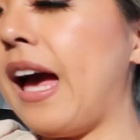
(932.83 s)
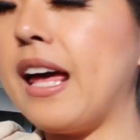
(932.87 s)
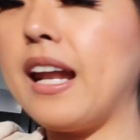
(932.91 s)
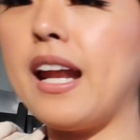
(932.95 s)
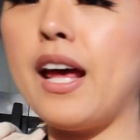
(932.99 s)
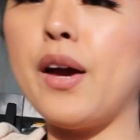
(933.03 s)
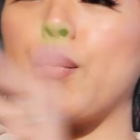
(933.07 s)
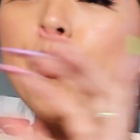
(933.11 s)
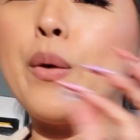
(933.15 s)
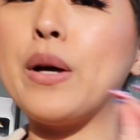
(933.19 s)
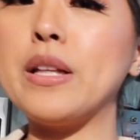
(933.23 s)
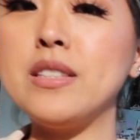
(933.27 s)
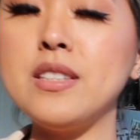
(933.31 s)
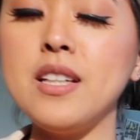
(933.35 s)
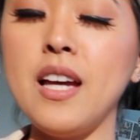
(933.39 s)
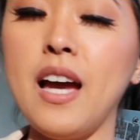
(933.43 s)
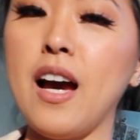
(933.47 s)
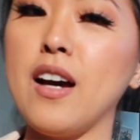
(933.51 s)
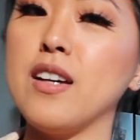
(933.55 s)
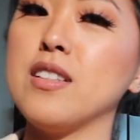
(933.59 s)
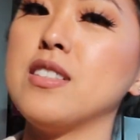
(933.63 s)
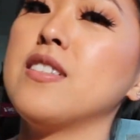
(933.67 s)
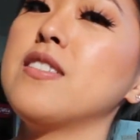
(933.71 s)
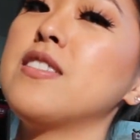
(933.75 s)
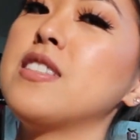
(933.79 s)
And I went to
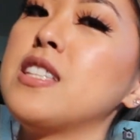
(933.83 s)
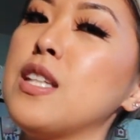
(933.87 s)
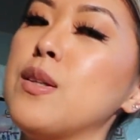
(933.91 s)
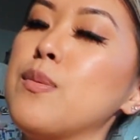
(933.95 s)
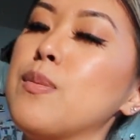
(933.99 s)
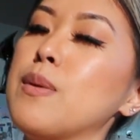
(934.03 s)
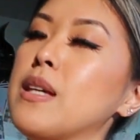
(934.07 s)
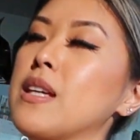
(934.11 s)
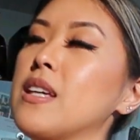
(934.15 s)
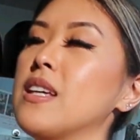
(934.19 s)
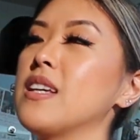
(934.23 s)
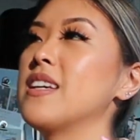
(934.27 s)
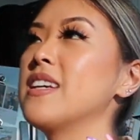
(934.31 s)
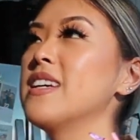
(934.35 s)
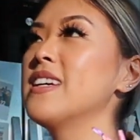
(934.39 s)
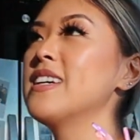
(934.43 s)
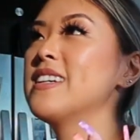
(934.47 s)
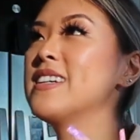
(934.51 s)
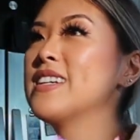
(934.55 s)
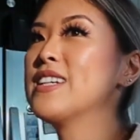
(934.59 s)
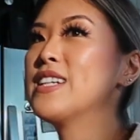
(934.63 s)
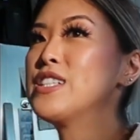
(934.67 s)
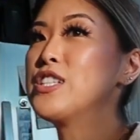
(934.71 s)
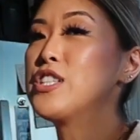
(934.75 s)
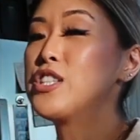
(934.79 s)
House of CB
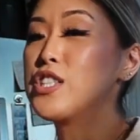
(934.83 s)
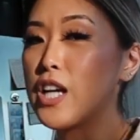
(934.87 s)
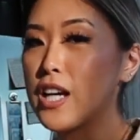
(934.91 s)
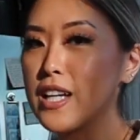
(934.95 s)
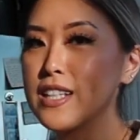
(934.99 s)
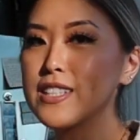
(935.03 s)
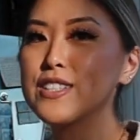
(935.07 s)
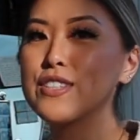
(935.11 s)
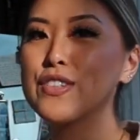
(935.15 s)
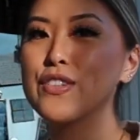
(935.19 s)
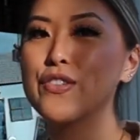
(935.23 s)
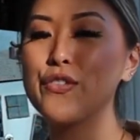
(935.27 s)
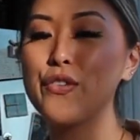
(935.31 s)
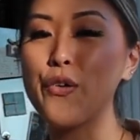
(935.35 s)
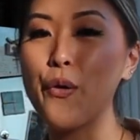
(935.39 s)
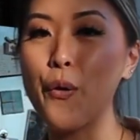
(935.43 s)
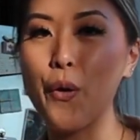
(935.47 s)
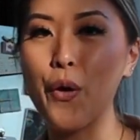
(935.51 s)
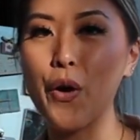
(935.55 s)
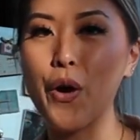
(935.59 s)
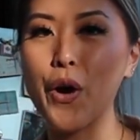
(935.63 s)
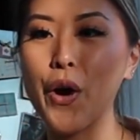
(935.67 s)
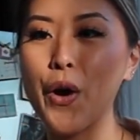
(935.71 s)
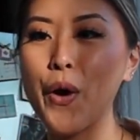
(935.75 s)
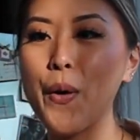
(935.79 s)
just
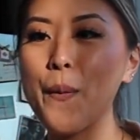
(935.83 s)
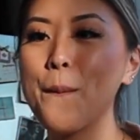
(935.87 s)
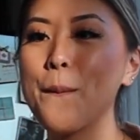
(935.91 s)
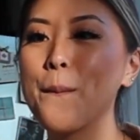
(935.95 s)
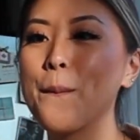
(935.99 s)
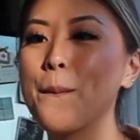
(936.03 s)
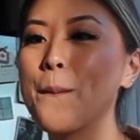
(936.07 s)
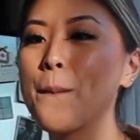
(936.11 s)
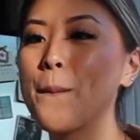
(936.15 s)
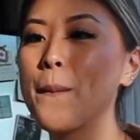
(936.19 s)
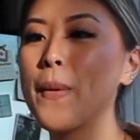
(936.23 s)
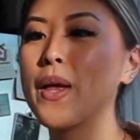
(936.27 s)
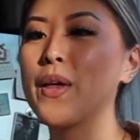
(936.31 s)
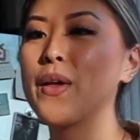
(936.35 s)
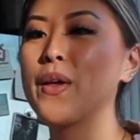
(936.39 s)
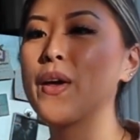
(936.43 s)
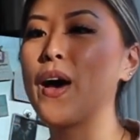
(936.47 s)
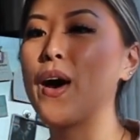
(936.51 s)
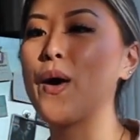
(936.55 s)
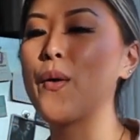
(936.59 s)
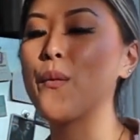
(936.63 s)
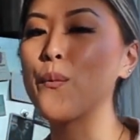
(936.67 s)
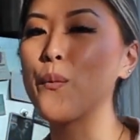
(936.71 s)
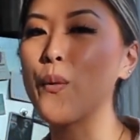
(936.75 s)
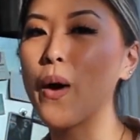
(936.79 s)
for
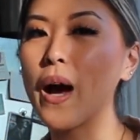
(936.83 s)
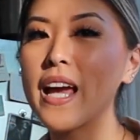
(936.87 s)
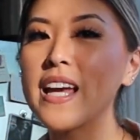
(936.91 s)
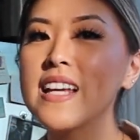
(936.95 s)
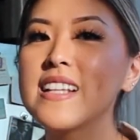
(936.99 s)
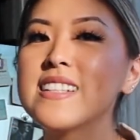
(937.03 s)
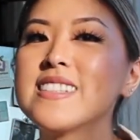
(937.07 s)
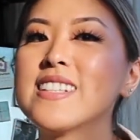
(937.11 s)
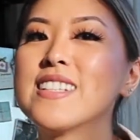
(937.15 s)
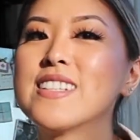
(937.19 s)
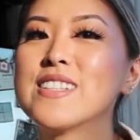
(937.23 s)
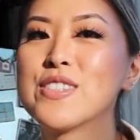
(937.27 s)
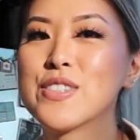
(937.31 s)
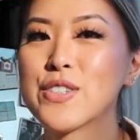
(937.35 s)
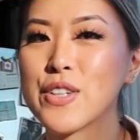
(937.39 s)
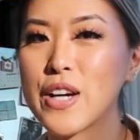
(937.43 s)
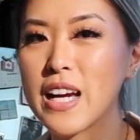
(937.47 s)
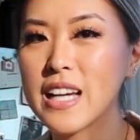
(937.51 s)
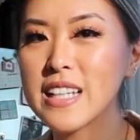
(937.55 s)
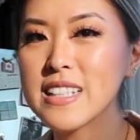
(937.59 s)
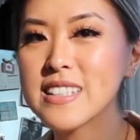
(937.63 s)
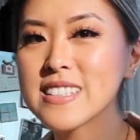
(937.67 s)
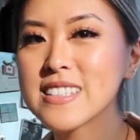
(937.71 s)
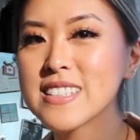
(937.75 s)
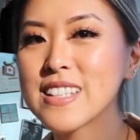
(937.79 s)
a white
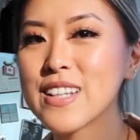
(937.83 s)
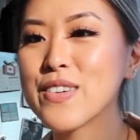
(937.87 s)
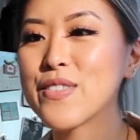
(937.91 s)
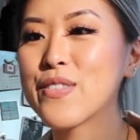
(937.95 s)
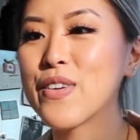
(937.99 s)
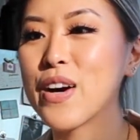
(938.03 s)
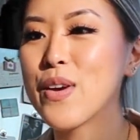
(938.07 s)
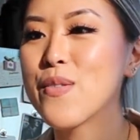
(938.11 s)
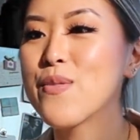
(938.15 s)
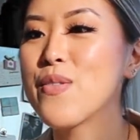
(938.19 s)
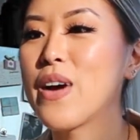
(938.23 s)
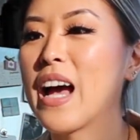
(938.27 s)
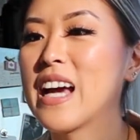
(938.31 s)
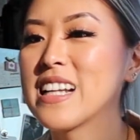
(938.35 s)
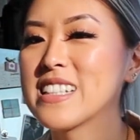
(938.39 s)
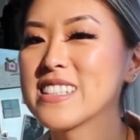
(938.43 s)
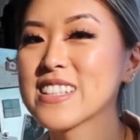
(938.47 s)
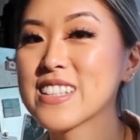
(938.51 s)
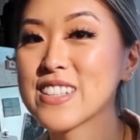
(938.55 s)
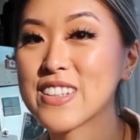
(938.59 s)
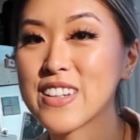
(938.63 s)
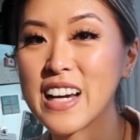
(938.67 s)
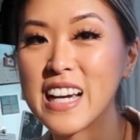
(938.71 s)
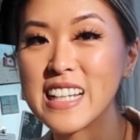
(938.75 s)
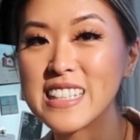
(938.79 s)
dress, a white
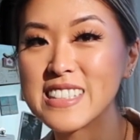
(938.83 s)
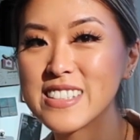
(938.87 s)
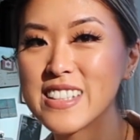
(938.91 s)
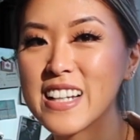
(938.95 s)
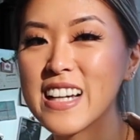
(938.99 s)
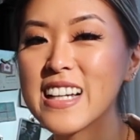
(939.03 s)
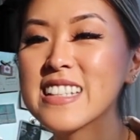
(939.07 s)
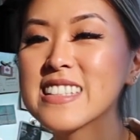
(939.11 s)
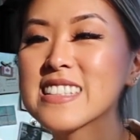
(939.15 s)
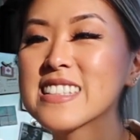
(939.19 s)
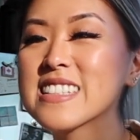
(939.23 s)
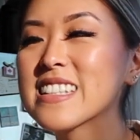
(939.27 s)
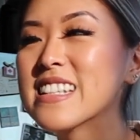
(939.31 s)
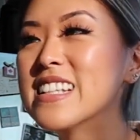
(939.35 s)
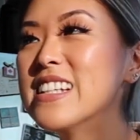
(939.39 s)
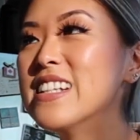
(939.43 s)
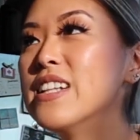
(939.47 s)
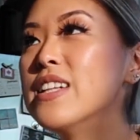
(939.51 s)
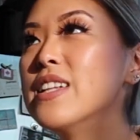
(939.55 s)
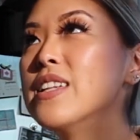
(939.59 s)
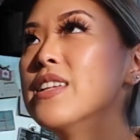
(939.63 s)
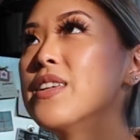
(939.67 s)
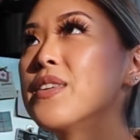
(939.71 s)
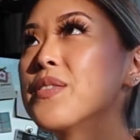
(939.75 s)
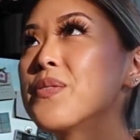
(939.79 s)
bachelorette dress.
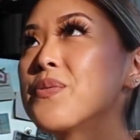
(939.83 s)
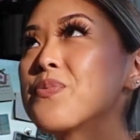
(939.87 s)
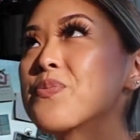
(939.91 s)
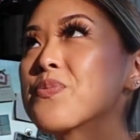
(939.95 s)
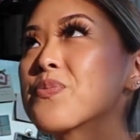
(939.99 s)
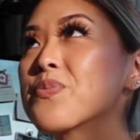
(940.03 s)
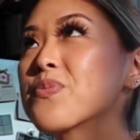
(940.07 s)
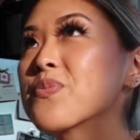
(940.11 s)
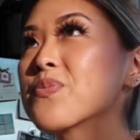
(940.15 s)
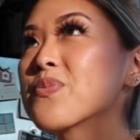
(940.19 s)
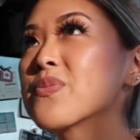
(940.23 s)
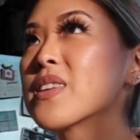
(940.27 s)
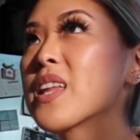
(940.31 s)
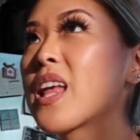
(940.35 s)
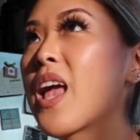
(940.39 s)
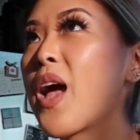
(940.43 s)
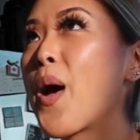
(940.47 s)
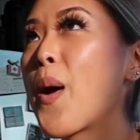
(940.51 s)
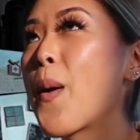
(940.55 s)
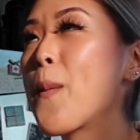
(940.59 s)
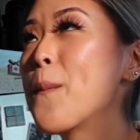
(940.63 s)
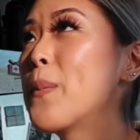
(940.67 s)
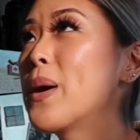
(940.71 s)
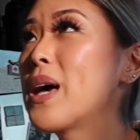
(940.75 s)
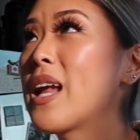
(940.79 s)

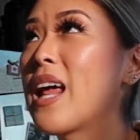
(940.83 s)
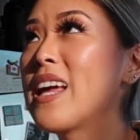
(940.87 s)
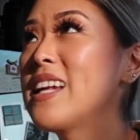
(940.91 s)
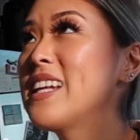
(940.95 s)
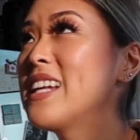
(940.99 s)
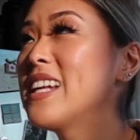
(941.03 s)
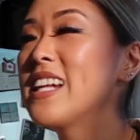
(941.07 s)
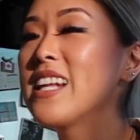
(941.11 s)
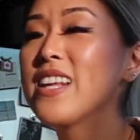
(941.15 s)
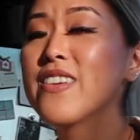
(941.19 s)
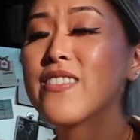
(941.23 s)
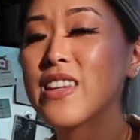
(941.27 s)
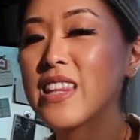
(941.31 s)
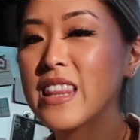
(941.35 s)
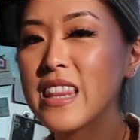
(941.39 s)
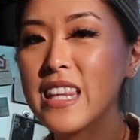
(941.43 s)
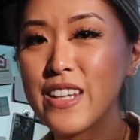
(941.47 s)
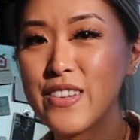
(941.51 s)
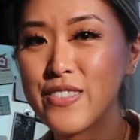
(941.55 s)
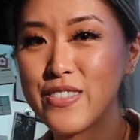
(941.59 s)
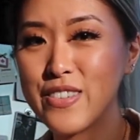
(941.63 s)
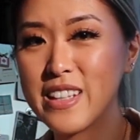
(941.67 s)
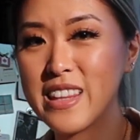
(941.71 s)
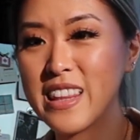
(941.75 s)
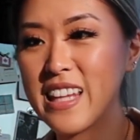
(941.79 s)
But I didn't even
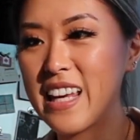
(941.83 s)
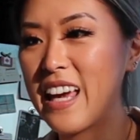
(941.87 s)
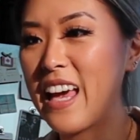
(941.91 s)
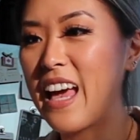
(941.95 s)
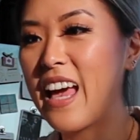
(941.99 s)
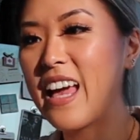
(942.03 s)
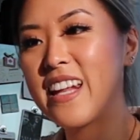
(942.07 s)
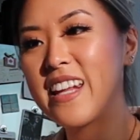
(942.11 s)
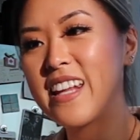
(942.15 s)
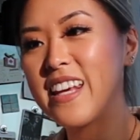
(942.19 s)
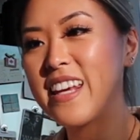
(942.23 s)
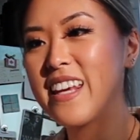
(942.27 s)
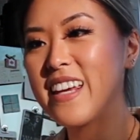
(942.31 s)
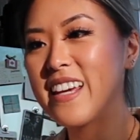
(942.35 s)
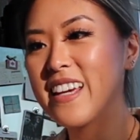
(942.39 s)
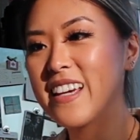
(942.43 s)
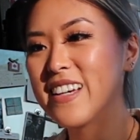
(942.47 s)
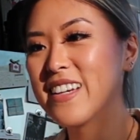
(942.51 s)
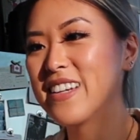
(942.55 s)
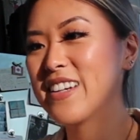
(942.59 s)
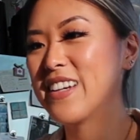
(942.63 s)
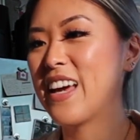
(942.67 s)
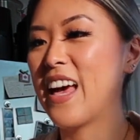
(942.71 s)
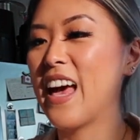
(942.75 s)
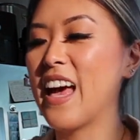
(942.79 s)
leave with any
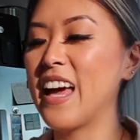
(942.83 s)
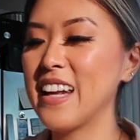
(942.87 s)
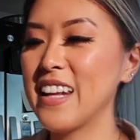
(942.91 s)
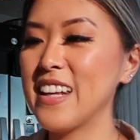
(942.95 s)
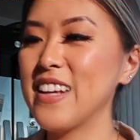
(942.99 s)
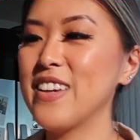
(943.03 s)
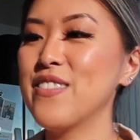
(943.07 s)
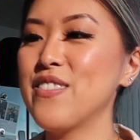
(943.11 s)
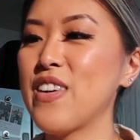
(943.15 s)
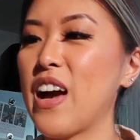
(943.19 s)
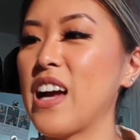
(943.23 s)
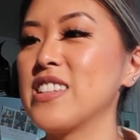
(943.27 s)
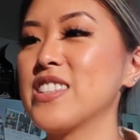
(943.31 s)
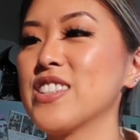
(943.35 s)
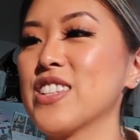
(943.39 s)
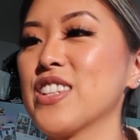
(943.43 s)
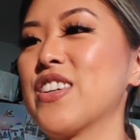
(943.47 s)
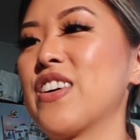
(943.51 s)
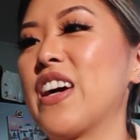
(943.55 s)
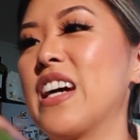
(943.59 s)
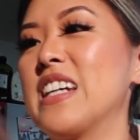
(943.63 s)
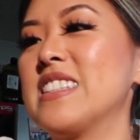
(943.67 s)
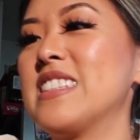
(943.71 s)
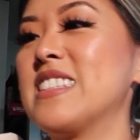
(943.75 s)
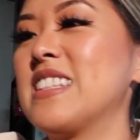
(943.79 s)

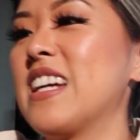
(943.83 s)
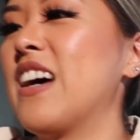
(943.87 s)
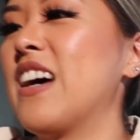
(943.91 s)
bachelorette